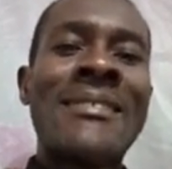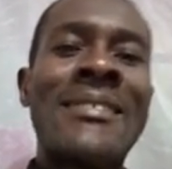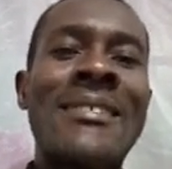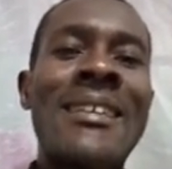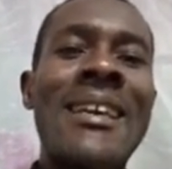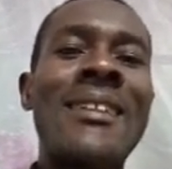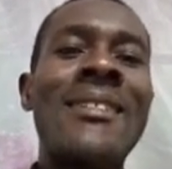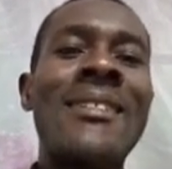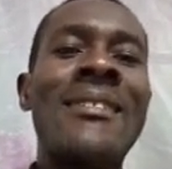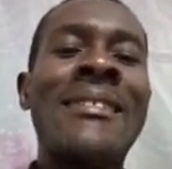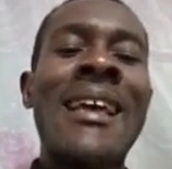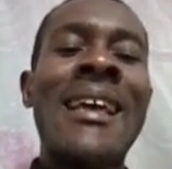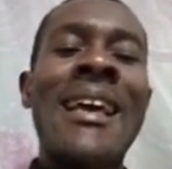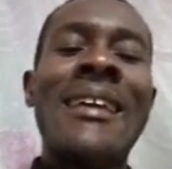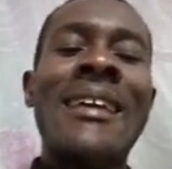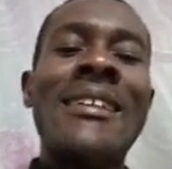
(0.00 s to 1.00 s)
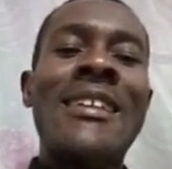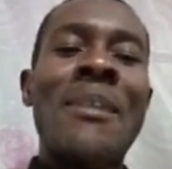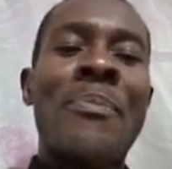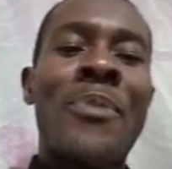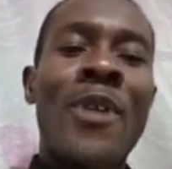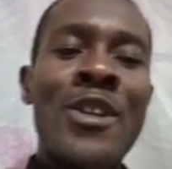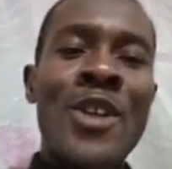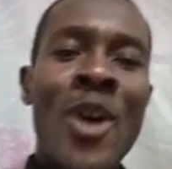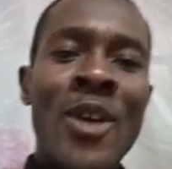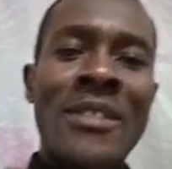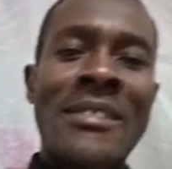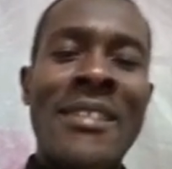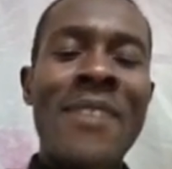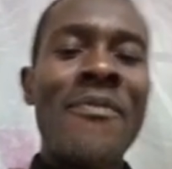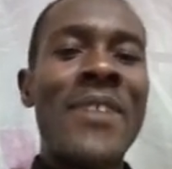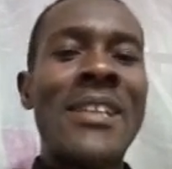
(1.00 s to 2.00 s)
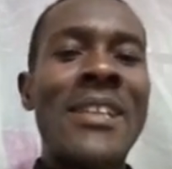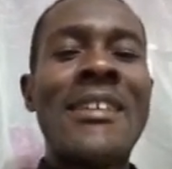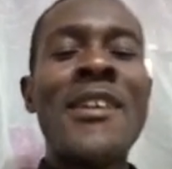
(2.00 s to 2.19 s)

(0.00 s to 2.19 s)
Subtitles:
of those farm animals.